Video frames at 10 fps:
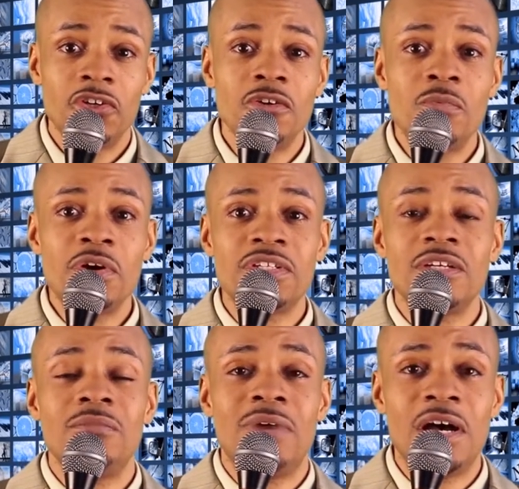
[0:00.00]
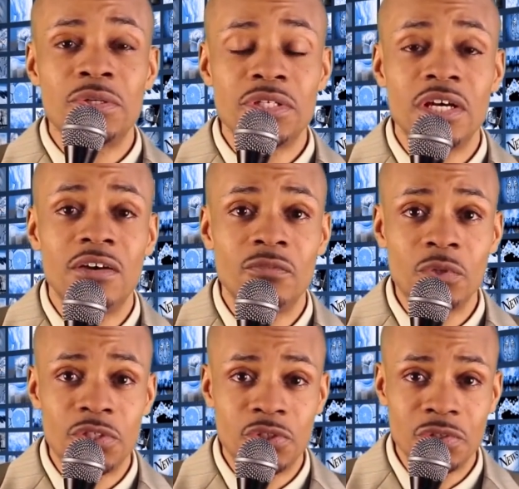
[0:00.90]
numerous amounts of
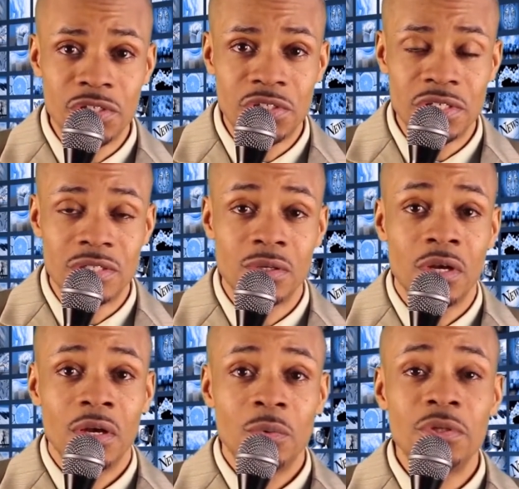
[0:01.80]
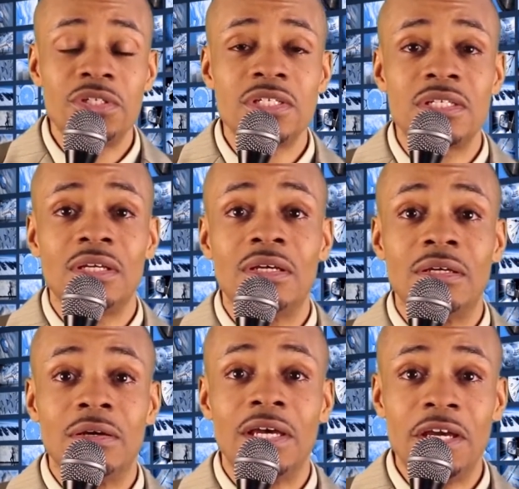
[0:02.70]
restrictions, which is
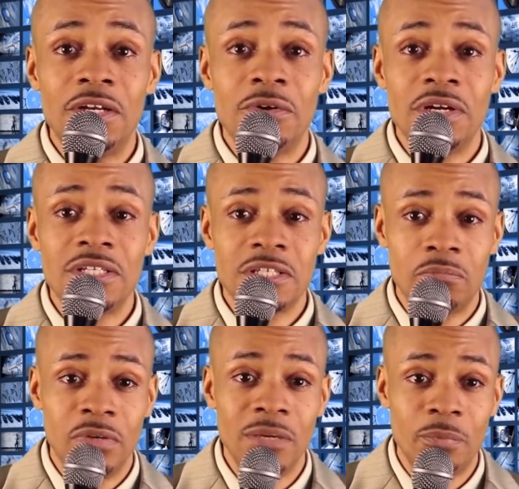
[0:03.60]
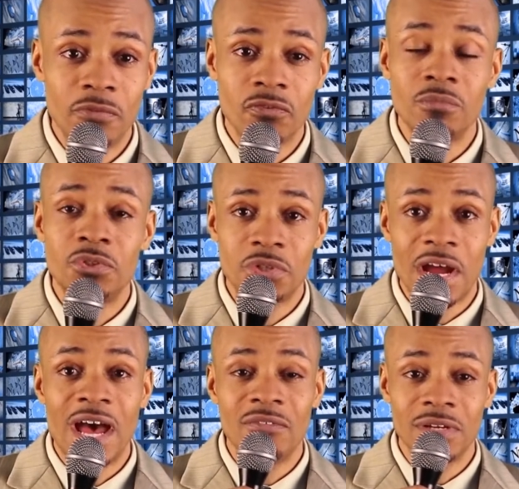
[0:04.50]
hindering some people from
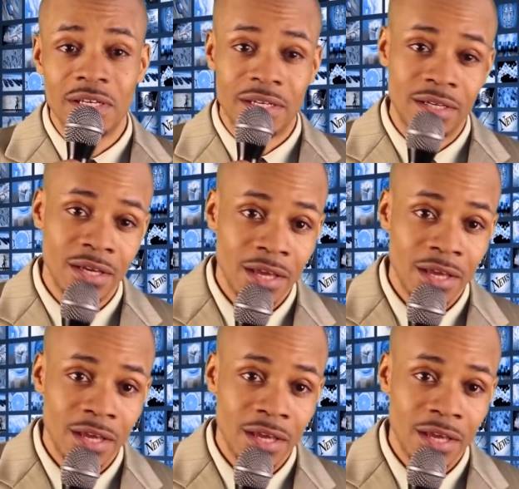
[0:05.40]
traveling.